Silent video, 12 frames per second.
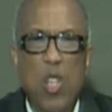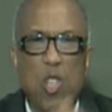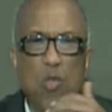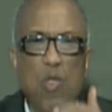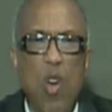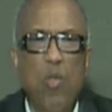
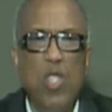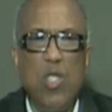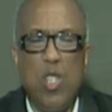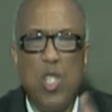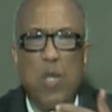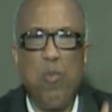you
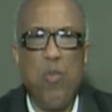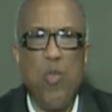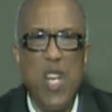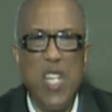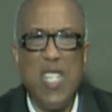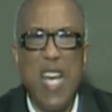notice the
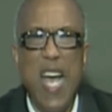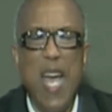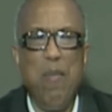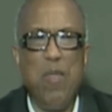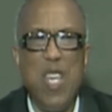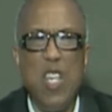
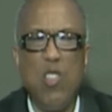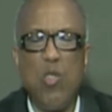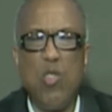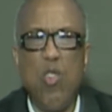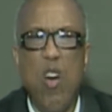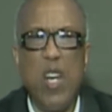springtime, things
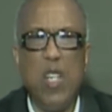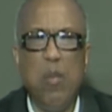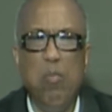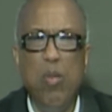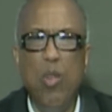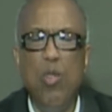are starting
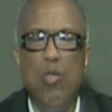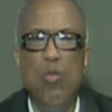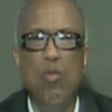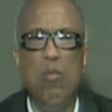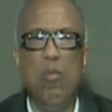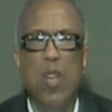to
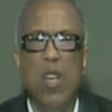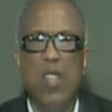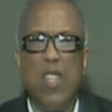bloom,